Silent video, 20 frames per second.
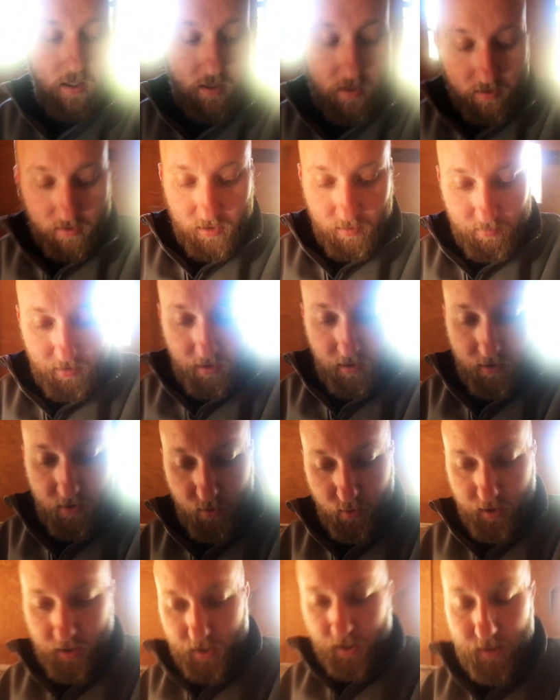it should be a
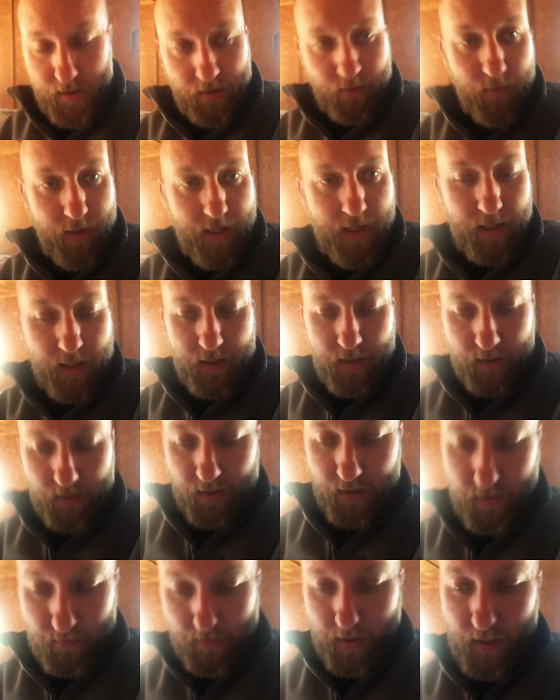quick, easy way
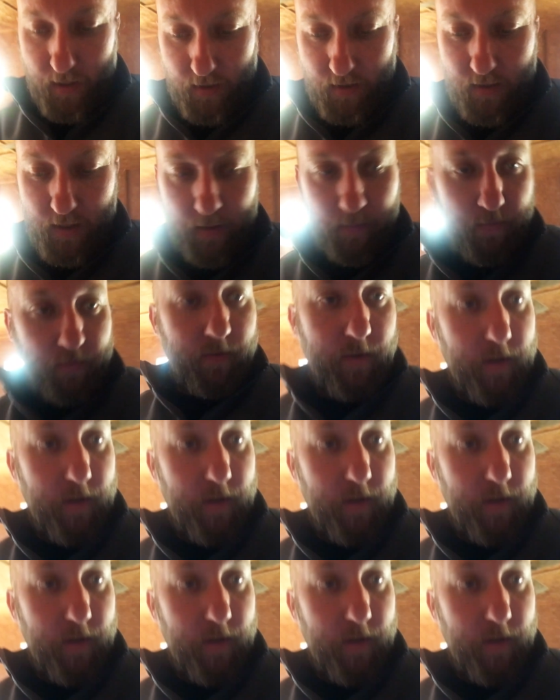to make a cheap